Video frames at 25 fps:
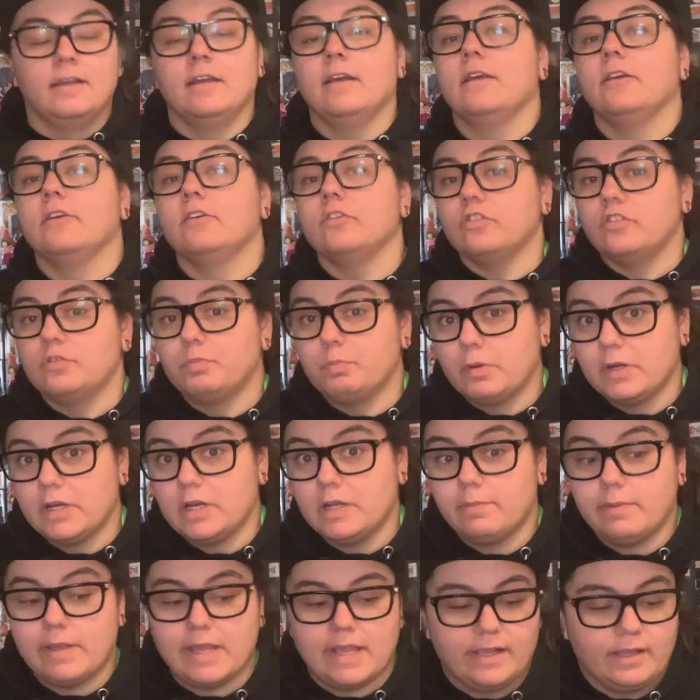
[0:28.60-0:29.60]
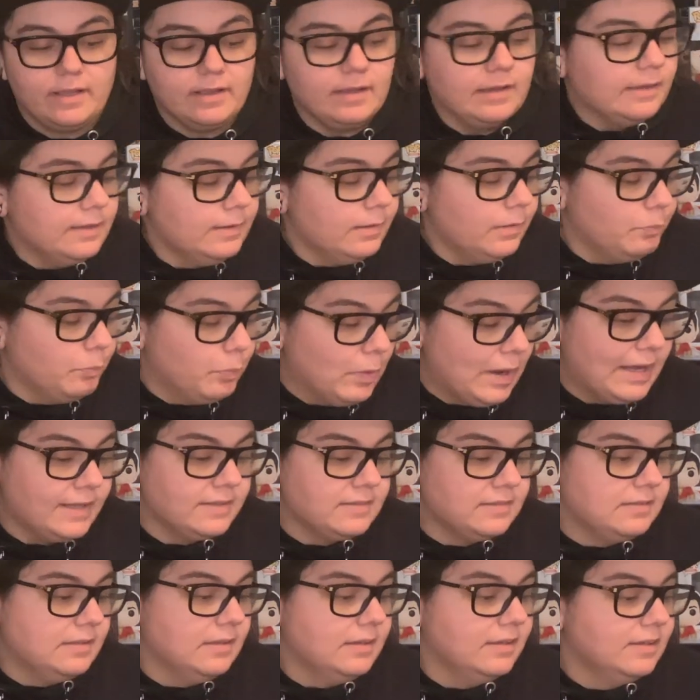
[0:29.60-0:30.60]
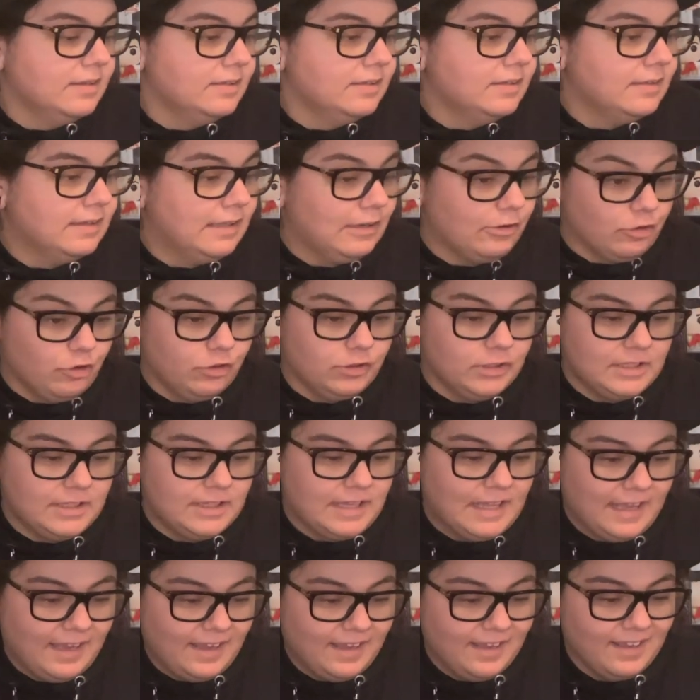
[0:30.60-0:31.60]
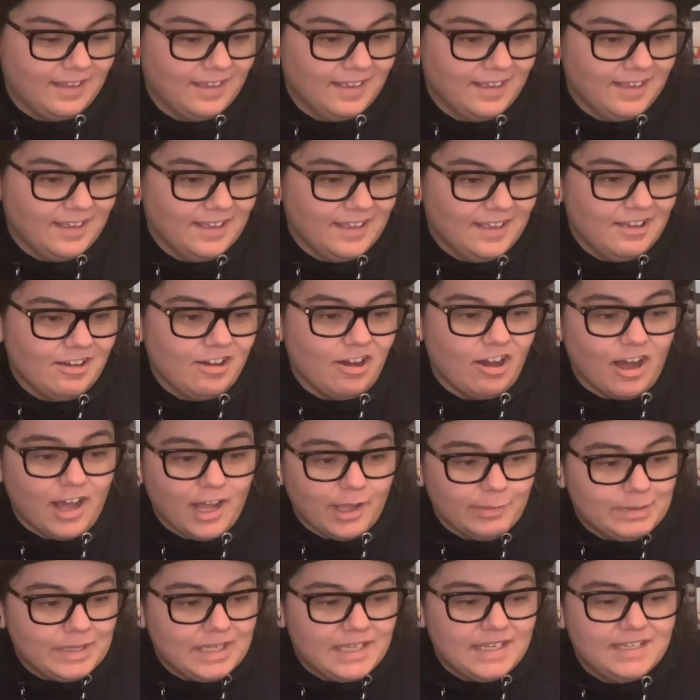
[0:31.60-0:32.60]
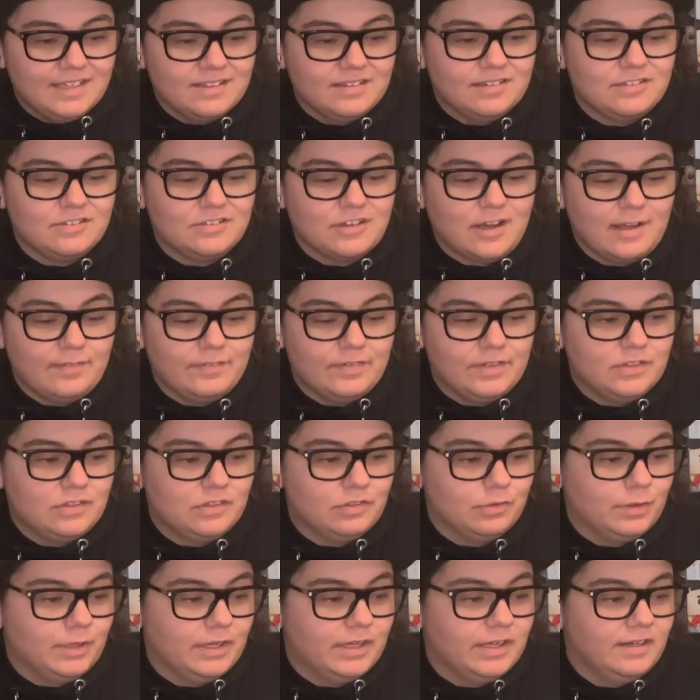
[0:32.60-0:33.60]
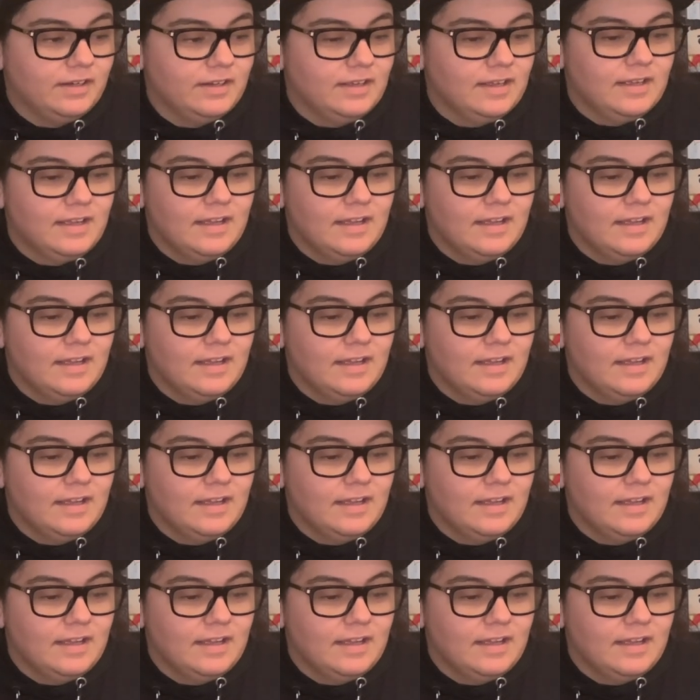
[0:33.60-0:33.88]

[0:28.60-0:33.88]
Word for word: Because it's pretty big, but they're all in there. I'm eager to dive into it.